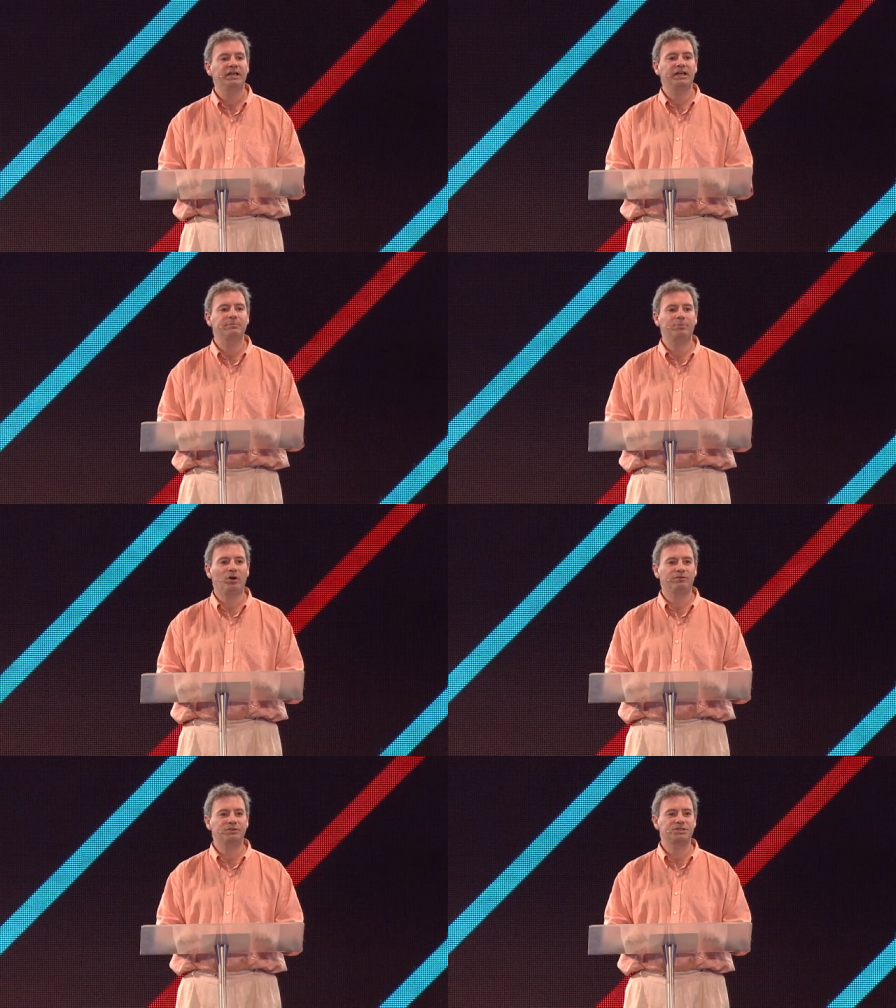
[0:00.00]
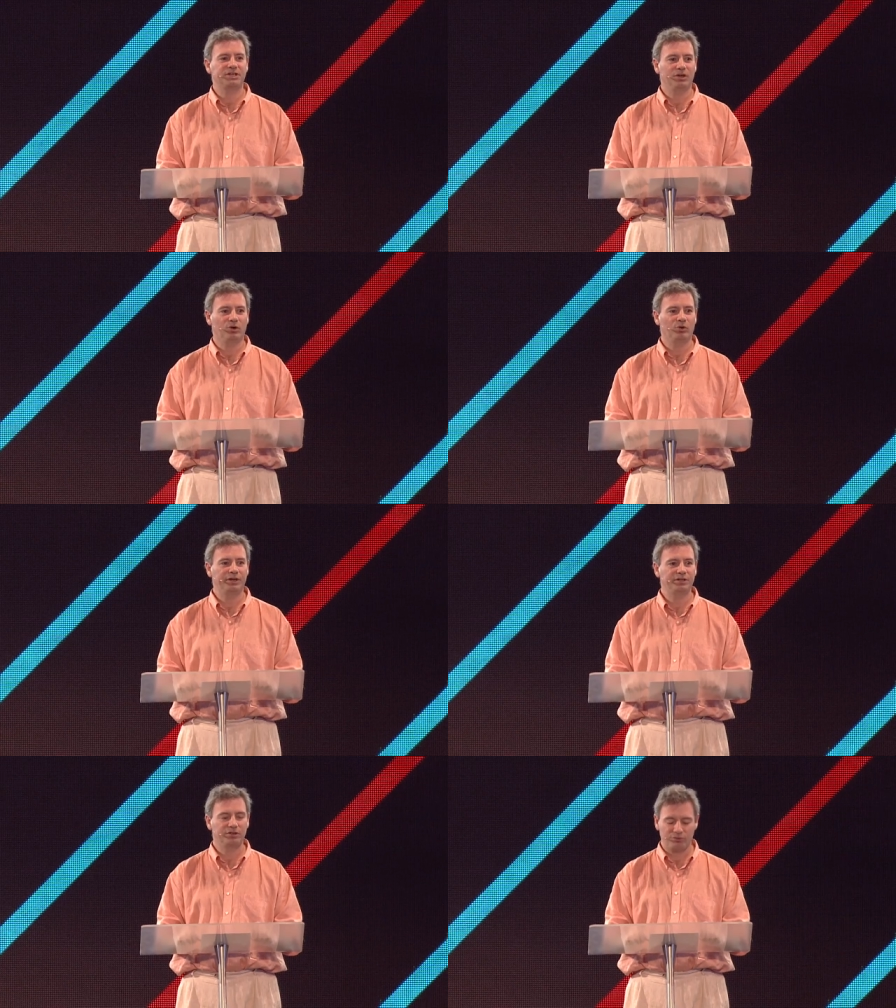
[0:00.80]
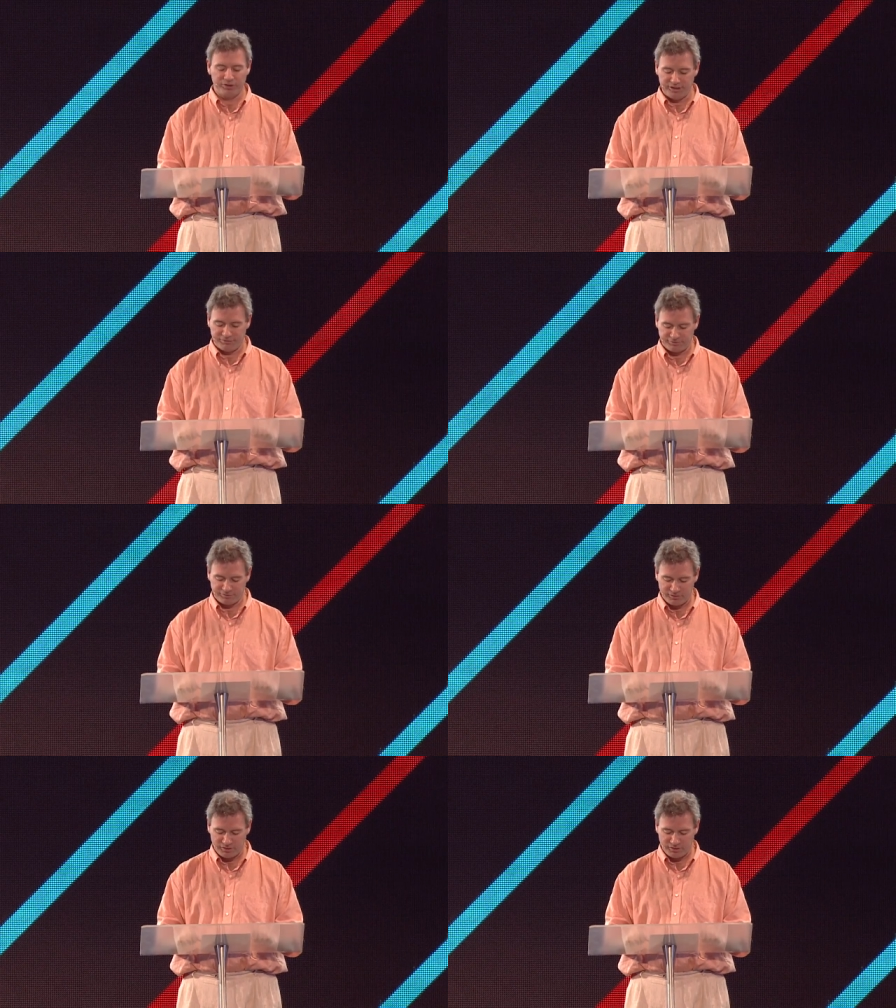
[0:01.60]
in poverty, or in grief.